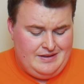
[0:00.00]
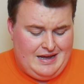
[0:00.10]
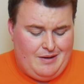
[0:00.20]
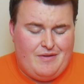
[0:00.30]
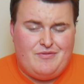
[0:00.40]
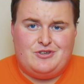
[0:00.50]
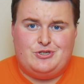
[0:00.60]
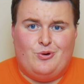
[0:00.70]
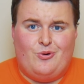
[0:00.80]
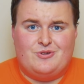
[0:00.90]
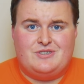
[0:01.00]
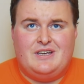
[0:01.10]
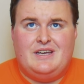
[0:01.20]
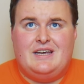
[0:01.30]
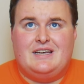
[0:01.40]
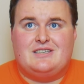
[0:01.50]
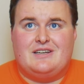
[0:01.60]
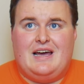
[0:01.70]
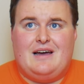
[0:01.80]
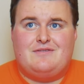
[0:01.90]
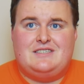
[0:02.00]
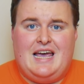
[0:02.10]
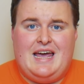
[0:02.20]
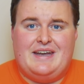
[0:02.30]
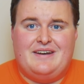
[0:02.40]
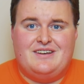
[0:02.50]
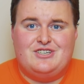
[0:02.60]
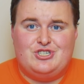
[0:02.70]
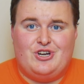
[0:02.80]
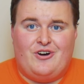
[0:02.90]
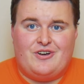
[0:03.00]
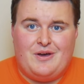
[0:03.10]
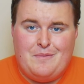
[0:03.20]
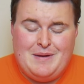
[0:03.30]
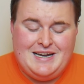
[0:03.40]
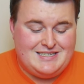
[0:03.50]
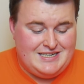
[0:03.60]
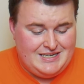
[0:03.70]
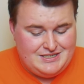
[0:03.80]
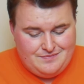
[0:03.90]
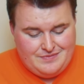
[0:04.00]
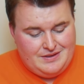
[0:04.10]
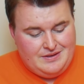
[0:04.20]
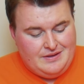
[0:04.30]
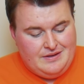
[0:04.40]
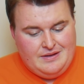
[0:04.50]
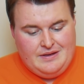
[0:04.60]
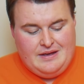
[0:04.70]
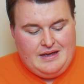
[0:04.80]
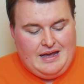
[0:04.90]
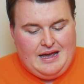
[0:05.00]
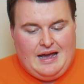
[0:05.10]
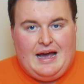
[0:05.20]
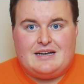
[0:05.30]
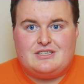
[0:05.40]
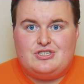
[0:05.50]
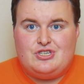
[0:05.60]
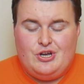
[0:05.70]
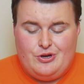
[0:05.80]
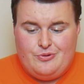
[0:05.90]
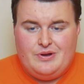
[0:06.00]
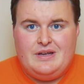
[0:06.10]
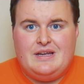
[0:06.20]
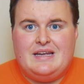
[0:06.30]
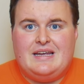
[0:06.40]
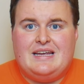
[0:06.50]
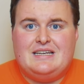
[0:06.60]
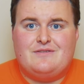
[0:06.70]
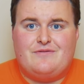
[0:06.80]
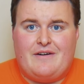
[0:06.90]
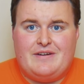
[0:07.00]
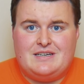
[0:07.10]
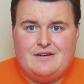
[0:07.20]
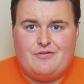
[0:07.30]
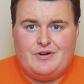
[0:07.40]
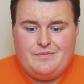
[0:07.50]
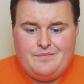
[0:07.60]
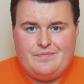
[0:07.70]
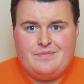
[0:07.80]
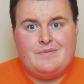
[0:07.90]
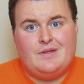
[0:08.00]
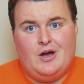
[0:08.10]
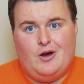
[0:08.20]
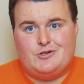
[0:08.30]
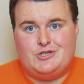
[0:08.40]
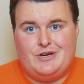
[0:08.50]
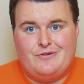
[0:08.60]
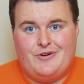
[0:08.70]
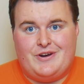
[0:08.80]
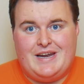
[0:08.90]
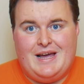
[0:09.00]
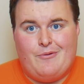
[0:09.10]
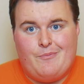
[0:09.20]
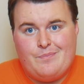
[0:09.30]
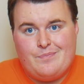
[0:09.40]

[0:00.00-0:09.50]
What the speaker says: However, Jaws is going to have 10 shark abilities. Act 2 is very different. I'll show you right now.